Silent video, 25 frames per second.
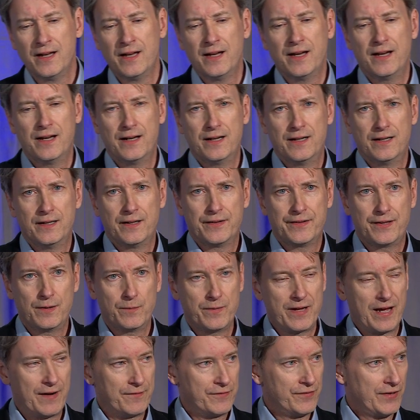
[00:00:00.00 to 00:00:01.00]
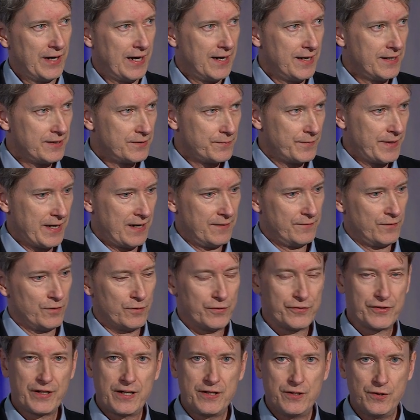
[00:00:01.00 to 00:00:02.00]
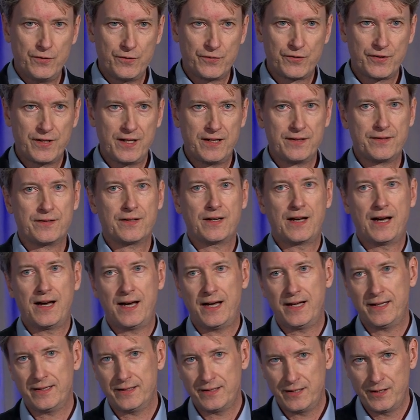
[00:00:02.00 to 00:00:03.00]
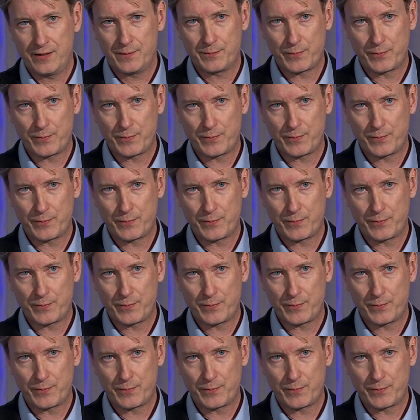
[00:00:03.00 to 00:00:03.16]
Then we have RISE. We have also a use case and